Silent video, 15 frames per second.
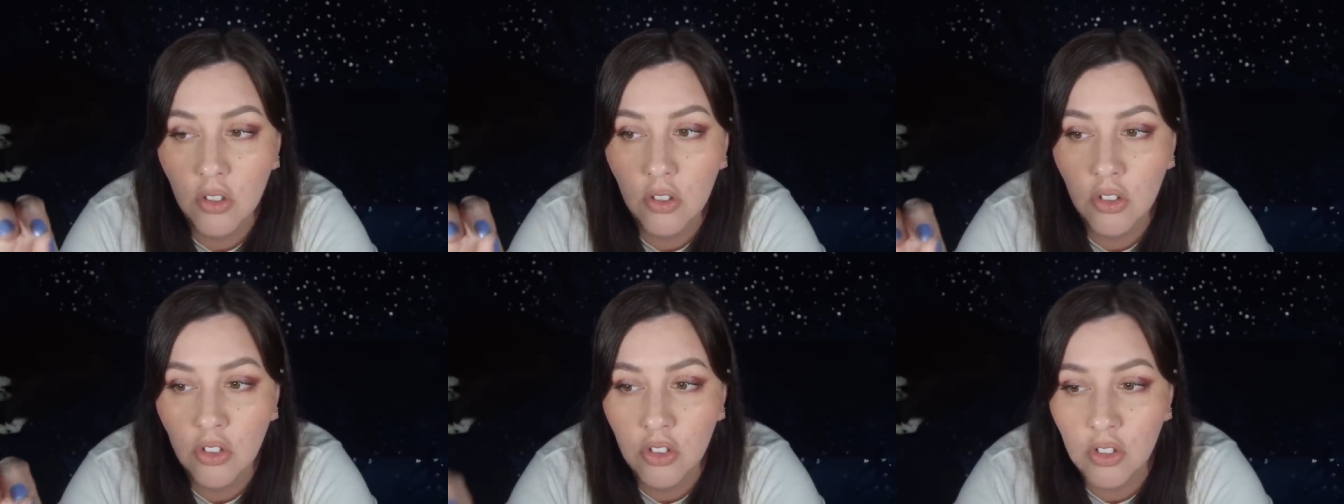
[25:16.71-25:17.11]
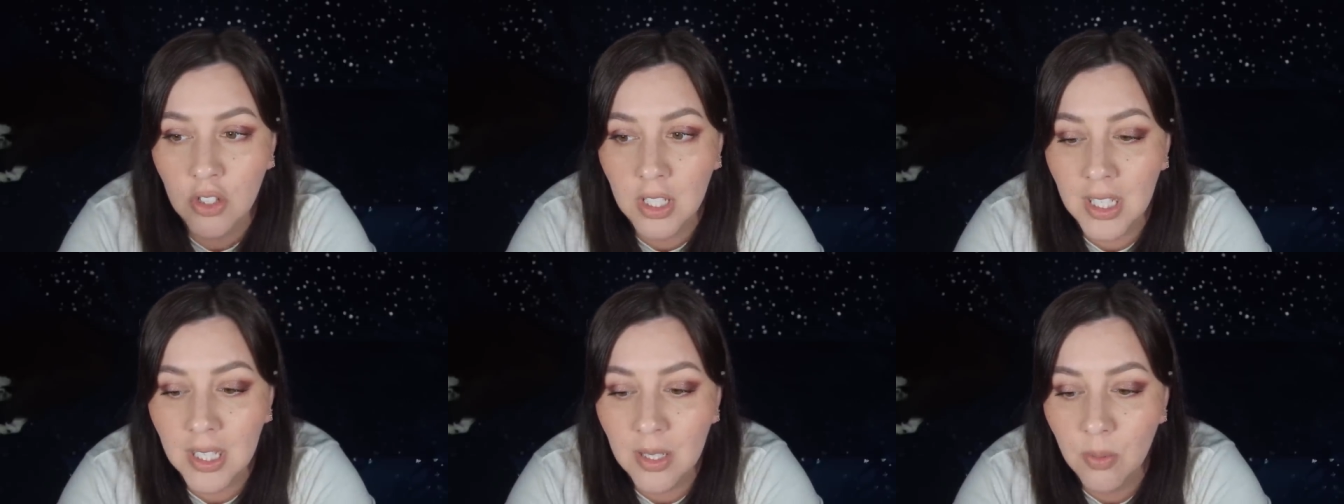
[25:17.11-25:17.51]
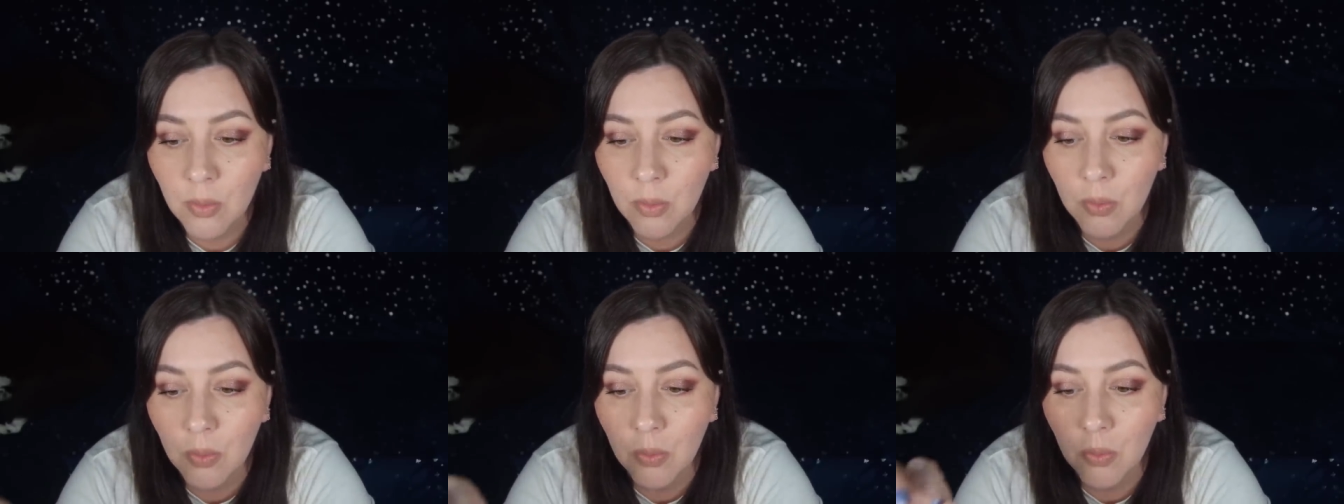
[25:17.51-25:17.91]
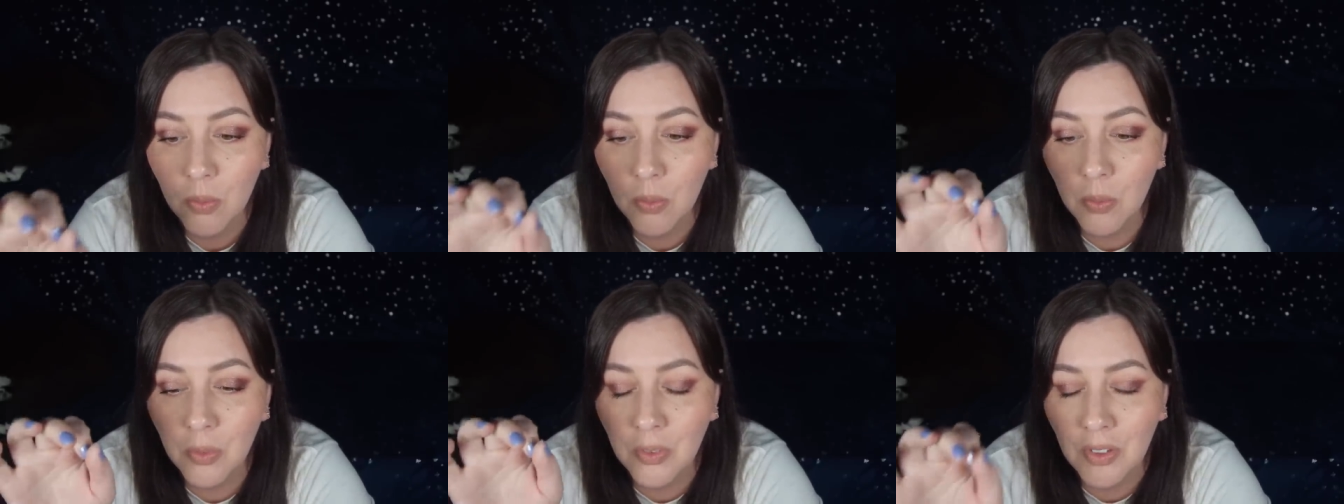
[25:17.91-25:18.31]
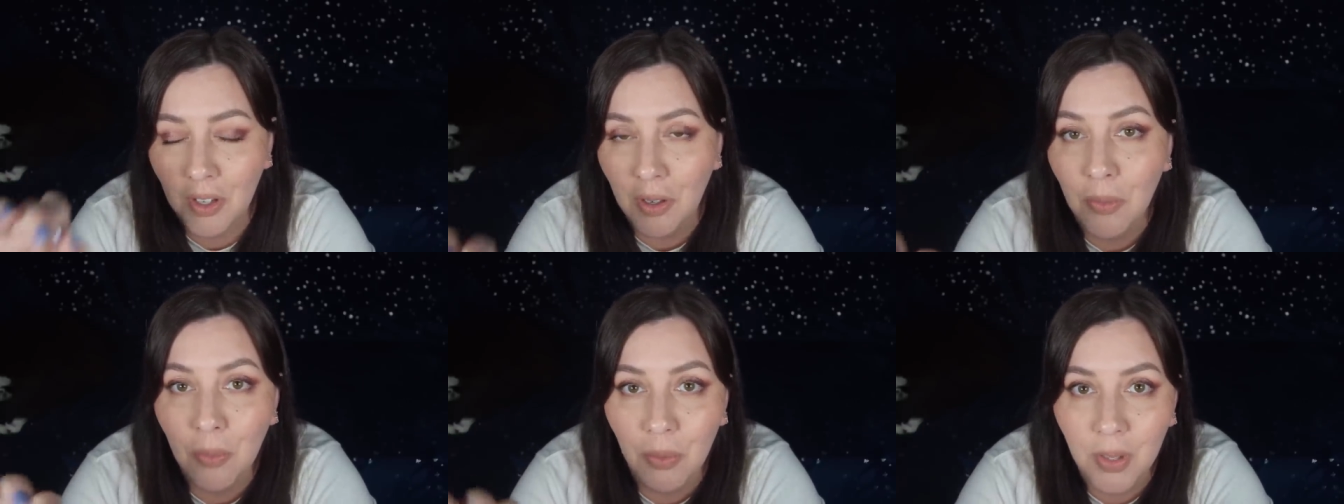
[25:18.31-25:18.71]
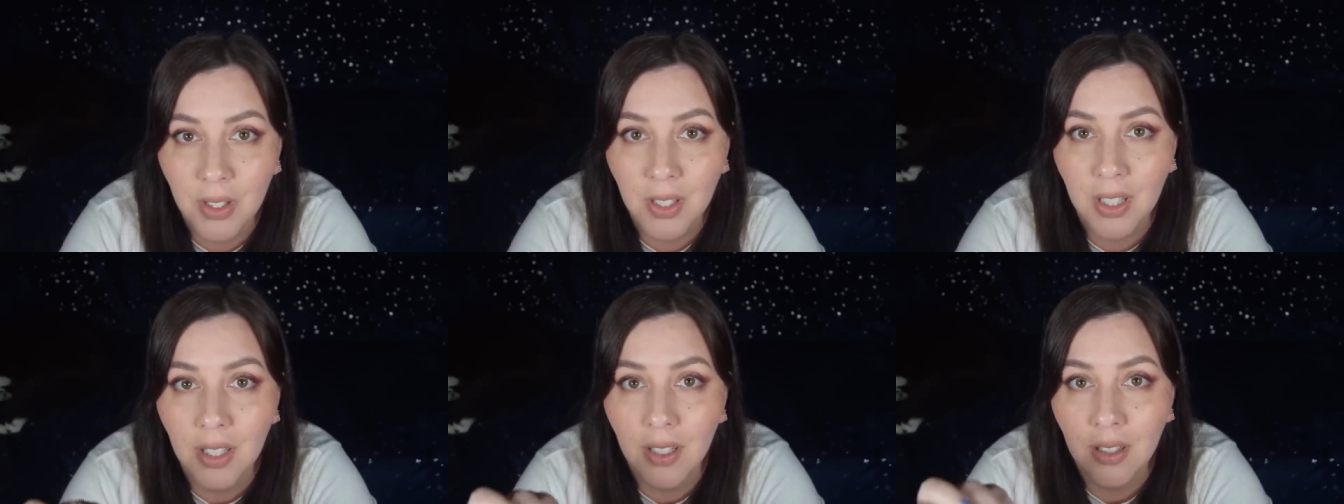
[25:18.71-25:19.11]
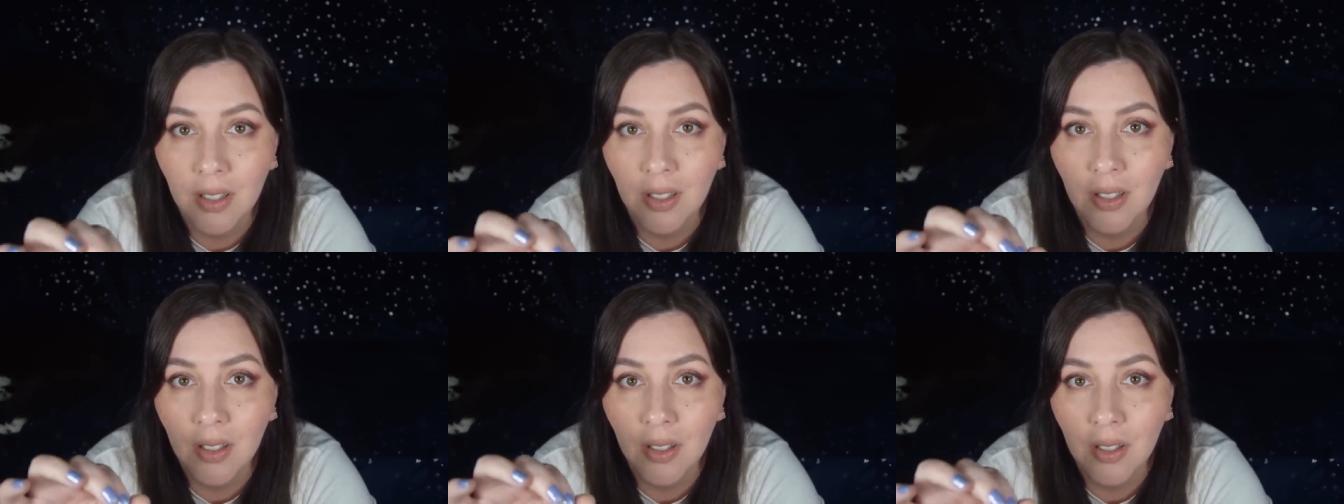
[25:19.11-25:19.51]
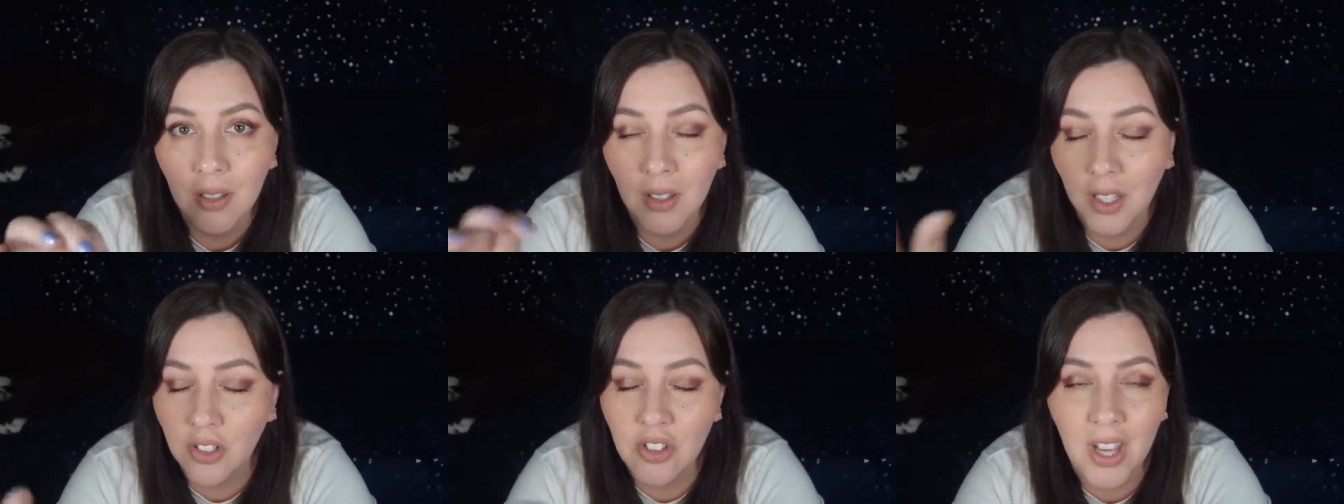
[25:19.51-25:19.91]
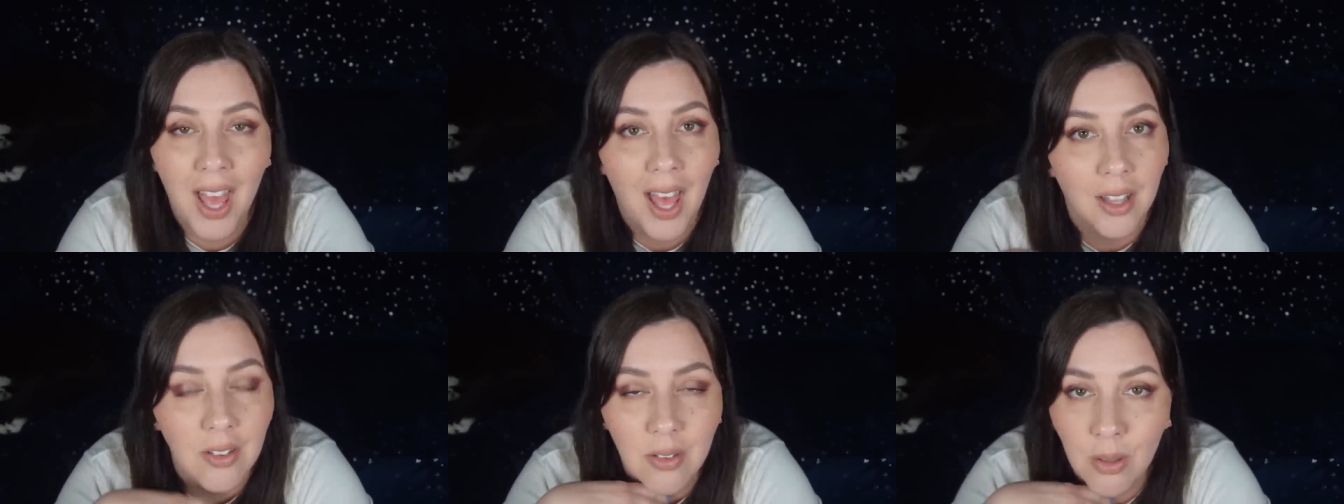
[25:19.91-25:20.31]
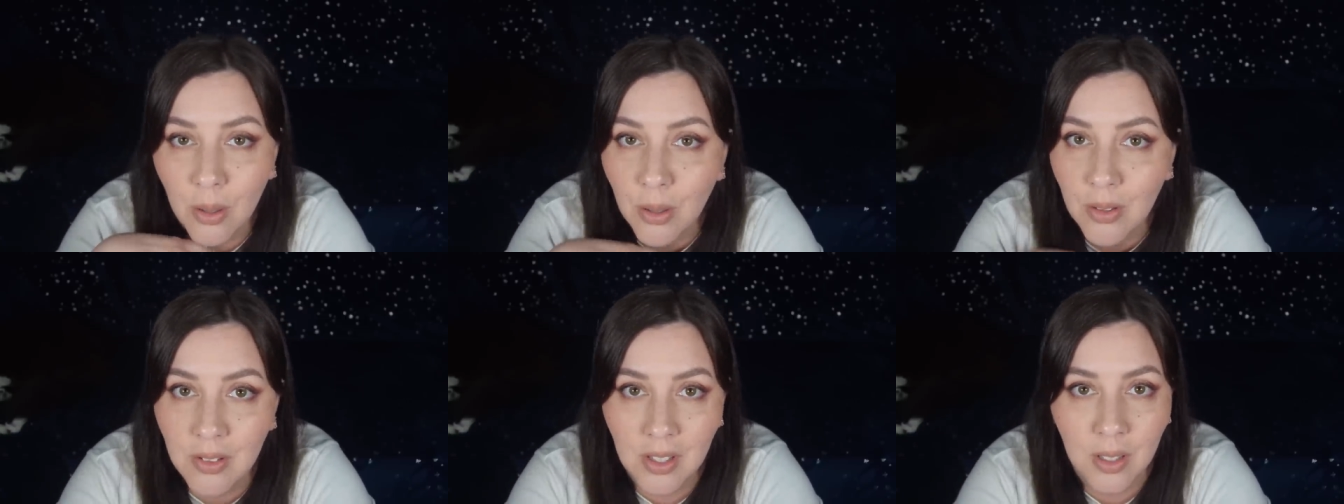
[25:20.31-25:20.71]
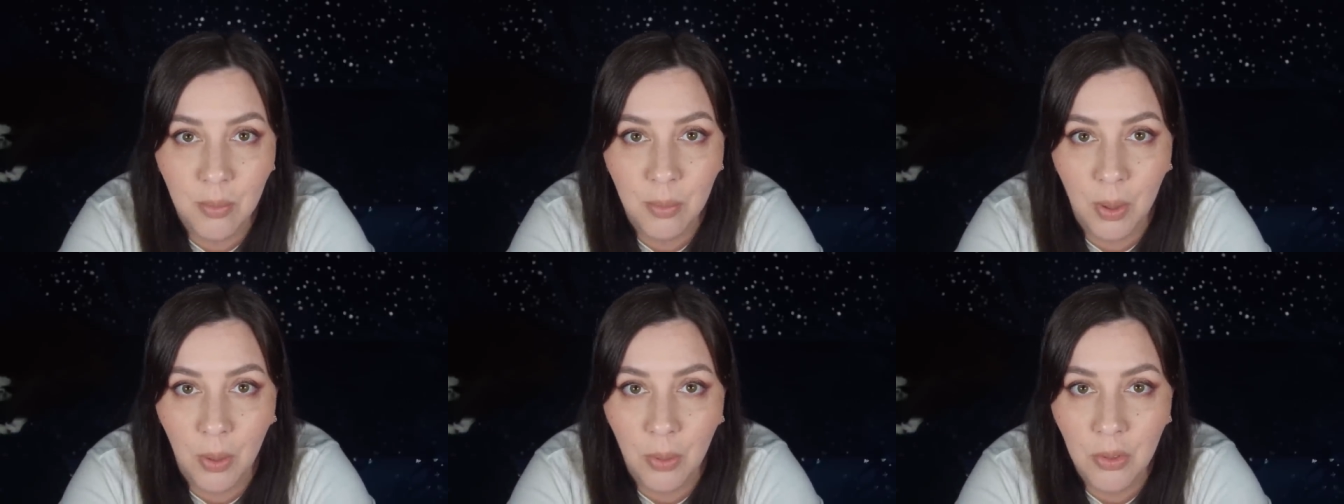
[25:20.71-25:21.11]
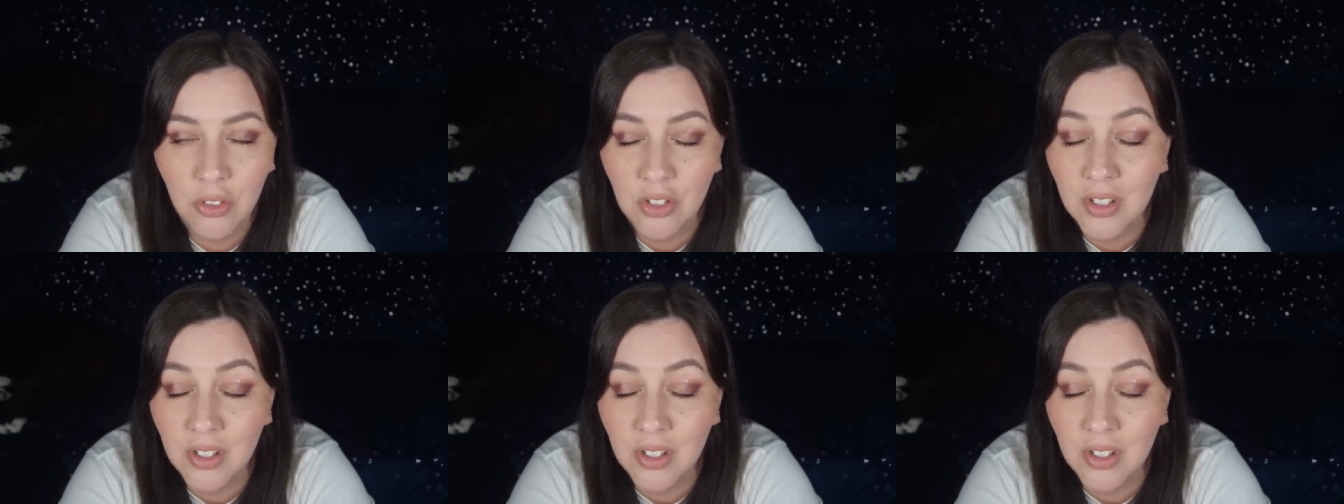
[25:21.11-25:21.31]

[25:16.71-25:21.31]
she didn't really, like, she hadn't started to decompose.